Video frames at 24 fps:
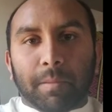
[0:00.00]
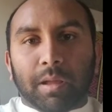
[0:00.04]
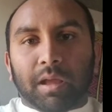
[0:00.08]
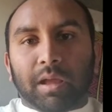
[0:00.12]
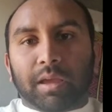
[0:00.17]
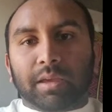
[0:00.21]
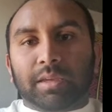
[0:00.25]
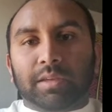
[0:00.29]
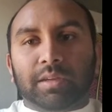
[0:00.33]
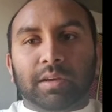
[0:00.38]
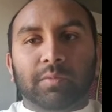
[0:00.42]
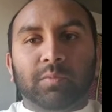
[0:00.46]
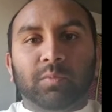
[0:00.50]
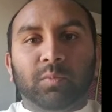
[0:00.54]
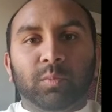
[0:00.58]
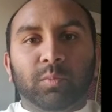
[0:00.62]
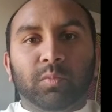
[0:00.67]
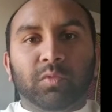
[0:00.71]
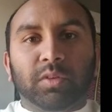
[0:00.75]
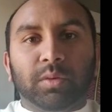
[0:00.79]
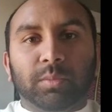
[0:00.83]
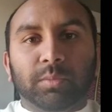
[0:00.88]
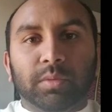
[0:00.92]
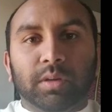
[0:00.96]
I come
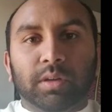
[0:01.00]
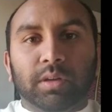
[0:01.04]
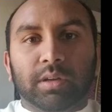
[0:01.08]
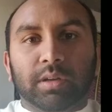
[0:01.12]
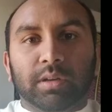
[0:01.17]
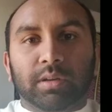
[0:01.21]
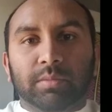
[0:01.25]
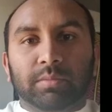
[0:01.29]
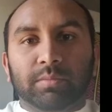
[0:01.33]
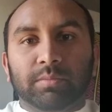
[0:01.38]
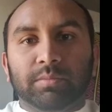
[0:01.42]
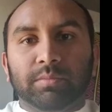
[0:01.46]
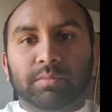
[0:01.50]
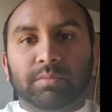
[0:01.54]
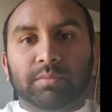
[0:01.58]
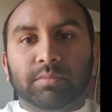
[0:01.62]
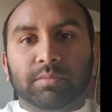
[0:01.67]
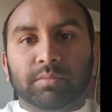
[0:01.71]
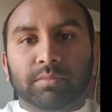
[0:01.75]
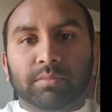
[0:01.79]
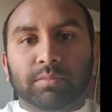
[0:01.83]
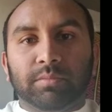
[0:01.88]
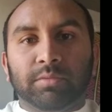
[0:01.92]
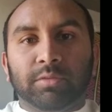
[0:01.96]
from a
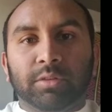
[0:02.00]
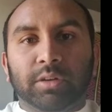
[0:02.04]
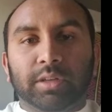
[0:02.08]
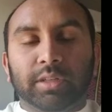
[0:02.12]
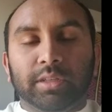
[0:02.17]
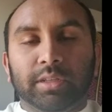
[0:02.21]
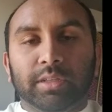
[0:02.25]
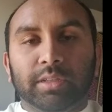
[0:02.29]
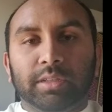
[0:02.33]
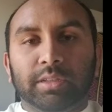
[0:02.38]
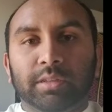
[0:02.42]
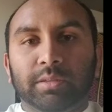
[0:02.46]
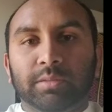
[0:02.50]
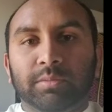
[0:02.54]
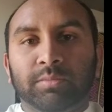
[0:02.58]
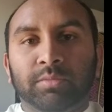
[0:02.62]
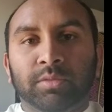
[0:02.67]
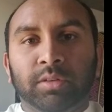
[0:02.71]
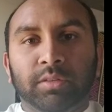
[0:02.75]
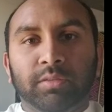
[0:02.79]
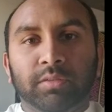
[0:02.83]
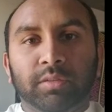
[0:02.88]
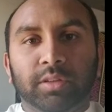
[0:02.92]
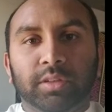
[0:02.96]
pretty
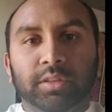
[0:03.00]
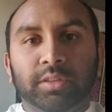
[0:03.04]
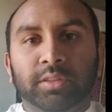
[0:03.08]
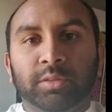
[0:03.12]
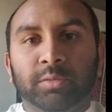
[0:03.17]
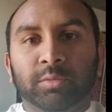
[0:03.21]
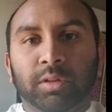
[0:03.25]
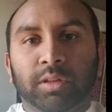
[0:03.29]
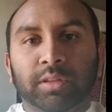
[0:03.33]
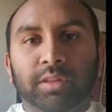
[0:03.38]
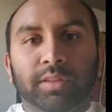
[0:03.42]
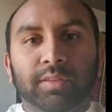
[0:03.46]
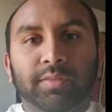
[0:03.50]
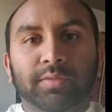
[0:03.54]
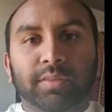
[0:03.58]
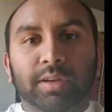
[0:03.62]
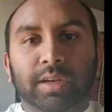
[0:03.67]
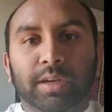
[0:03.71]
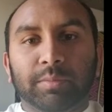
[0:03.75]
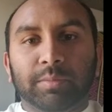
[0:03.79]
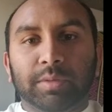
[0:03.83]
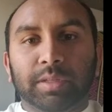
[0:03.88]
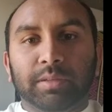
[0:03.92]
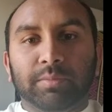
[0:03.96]
privileged, wealthy
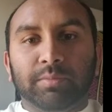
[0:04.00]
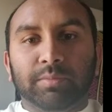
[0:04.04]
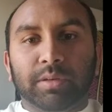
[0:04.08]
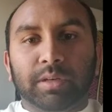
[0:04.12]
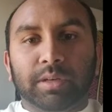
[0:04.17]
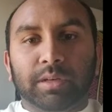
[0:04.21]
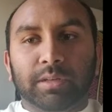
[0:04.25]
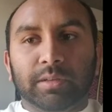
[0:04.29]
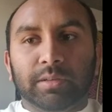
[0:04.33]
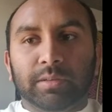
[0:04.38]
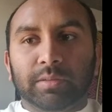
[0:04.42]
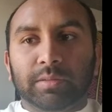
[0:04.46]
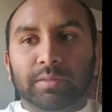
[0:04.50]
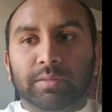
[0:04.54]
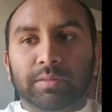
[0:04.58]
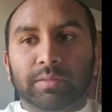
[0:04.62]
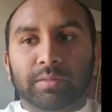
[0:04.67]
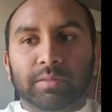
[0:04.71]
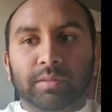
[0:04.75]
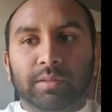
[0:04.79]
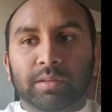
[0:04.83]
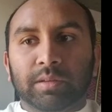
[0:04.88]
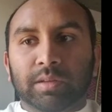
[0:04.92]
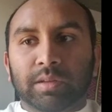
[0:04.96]
family, but
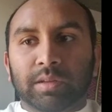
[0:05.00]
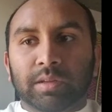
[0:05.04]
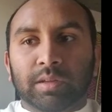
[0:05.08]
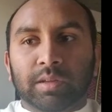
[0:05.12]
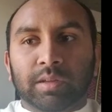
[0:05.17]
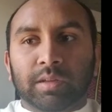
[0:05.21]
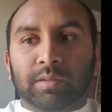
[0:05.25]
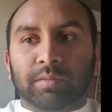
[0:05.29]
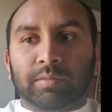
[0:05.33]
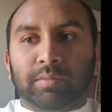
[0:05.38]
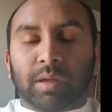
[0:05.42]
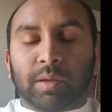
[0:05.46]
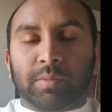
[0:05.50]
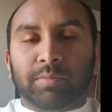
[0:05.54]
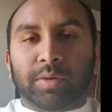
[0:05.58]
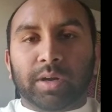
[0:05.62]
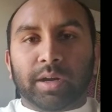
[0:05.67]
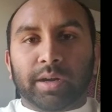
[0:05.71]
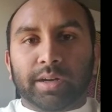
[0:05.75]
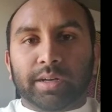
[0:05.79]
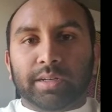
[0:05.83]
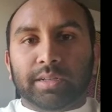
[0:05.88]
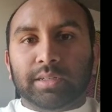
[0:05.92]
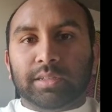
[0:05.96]
my
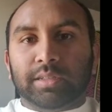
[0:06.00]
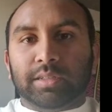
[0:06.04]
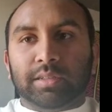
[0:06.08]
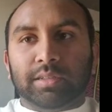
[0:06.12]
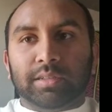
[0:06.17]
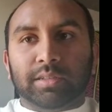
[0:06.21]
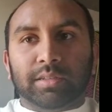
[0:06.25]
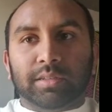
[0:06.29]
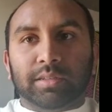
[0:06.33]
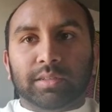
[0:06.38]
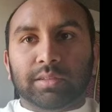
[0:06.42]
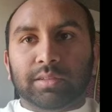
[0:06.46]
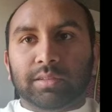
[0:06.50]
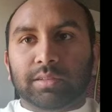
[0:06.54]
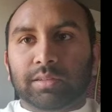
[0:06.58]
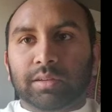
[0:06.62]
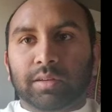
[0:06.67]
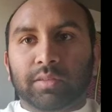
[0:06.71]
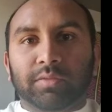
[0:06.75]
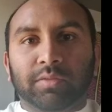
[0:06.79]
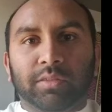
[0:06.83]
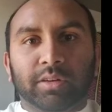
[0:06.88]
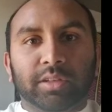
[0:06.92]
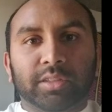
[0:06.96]
parents are
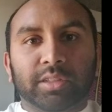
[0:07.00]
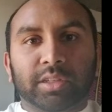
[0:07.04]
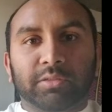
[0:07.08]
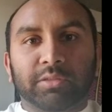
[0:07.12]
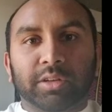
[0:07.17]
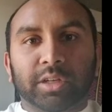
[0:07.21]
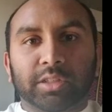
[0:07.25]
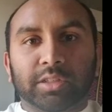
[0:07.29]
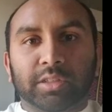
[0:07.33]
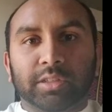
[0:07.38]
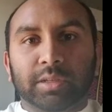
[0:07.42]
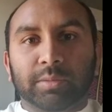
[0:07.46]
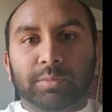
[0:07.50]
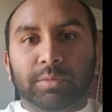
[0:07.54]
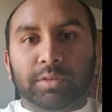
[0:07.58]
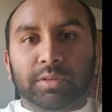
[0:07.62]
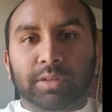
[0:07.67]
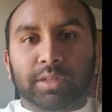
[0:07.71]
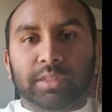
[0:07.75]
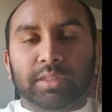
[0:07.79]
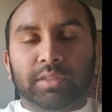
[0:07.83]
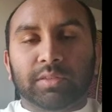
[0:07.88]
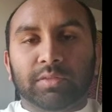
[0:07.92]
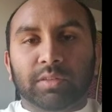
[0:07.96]
first generation
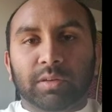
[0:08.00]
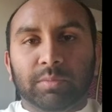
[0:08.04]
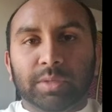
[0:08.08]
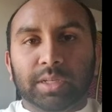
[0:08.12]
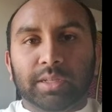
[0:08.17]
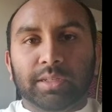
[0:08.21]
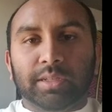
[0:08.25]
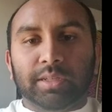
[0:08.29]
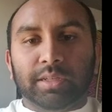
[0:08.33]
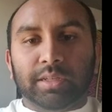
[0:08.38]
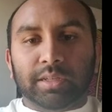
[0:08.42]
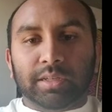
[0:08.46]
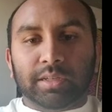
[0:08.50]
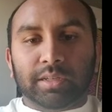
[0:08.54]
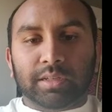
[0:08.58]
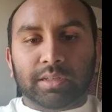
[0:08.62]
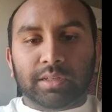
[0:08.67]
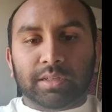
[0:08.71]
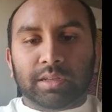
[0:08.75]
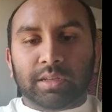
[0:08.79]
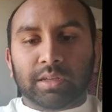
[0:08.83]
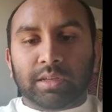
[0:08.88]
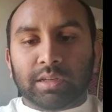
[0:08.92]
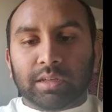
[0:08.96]
immigrants from India,
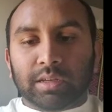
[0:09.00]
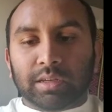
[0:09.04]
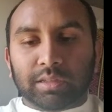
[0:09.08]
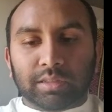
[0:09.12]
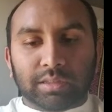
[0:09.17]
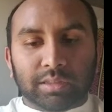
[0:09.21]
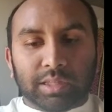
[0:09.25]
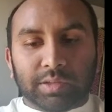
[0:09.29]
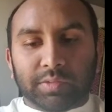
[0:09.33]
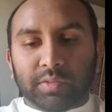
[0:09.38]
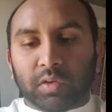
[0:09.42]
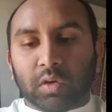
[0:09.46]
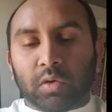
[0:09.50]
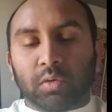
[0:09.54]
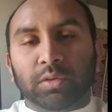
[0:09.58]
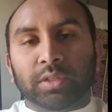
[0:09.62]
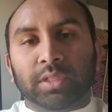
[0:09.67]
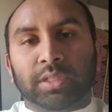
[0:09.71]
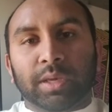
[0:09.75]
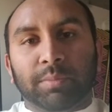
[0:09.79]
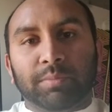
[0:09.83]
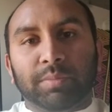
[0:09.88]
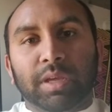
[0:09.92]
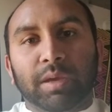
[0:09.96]
and they've always
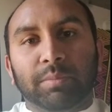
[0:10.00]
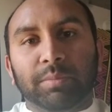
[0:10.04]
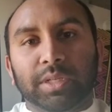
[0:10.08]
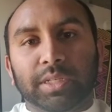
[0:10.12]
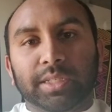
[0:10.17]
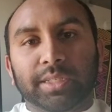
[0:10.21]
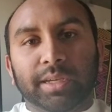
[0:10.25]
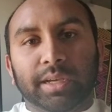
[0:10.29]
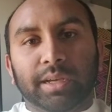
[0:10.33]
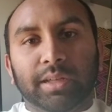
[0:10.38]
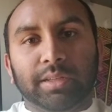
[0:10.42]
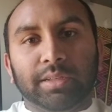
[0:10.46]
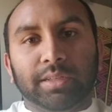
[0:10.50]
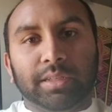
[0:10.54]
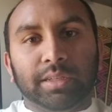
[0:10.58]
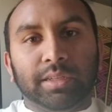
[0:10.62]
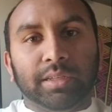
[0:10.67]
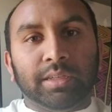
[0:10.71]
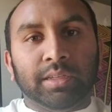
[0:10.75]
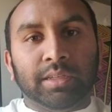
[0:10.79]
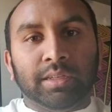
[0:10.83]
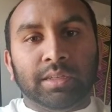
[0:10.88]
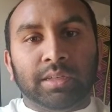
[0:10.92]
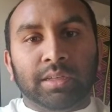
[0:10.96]
kept that mentality.
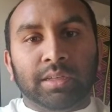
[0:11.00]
